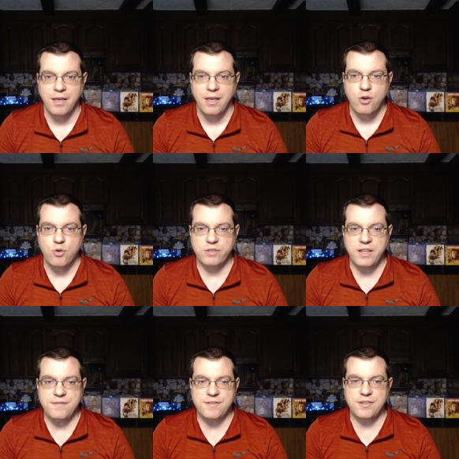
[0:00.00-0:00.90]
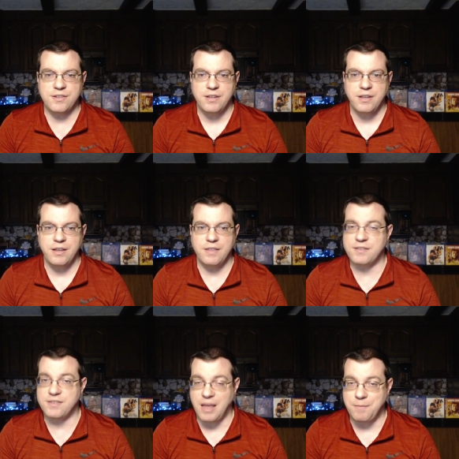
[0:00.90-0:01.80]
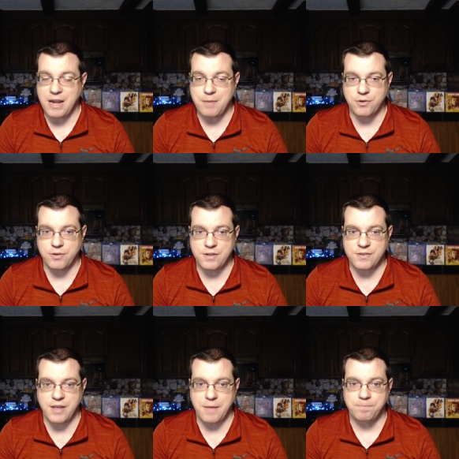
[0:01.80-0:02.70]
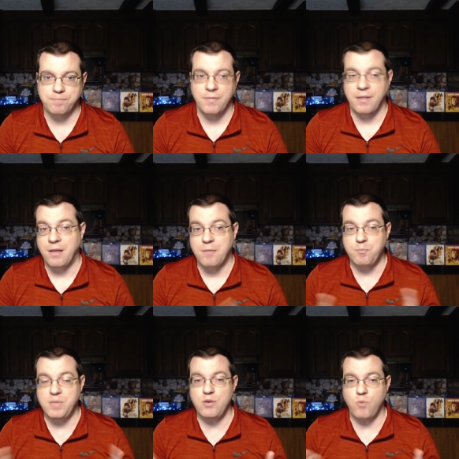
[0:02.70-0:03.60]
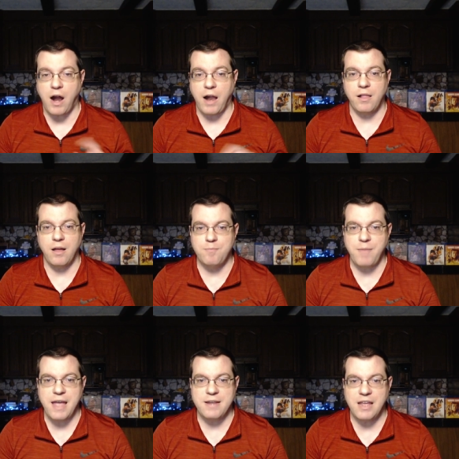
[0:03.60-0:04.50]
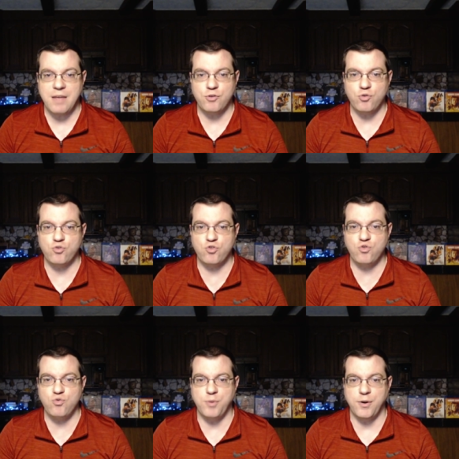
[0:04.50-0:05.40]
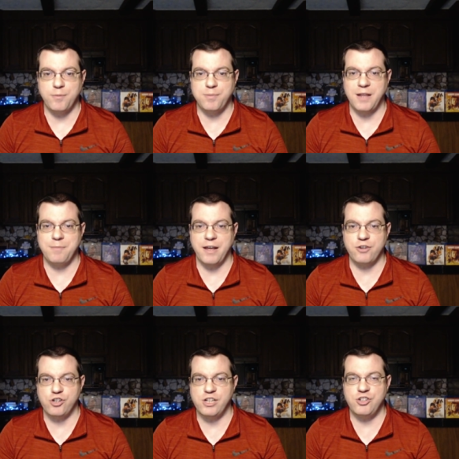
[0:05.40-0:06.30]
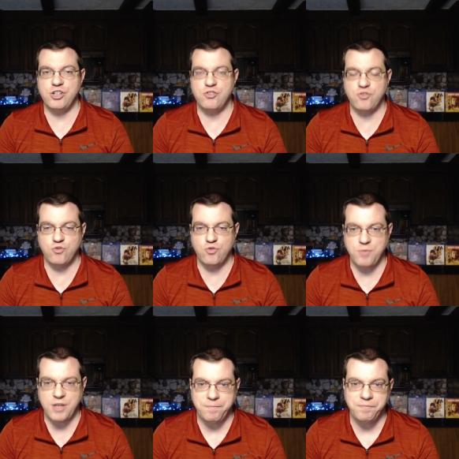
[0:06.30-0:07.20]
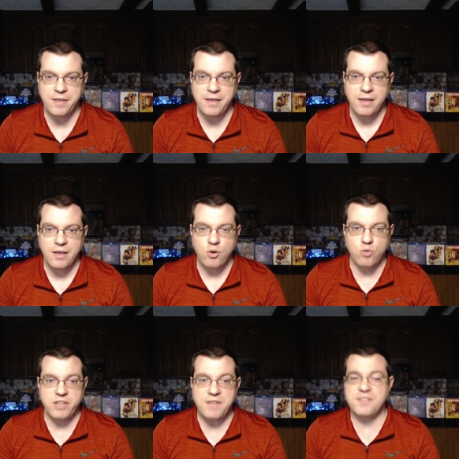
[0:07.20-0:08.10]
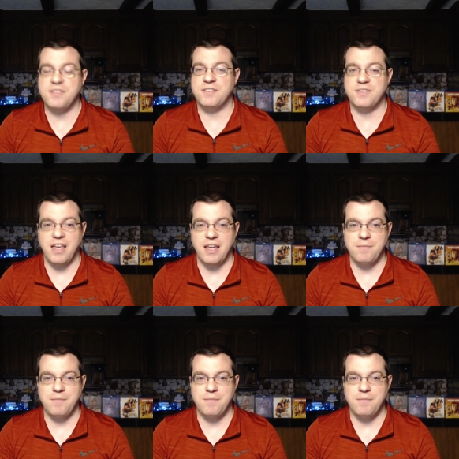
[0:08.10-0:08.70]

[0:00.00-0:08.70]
who lives in the same neighborhood as him. Meanwhile, a man named Utsubo, played by Shinichi Tsutsumi, who lives in the same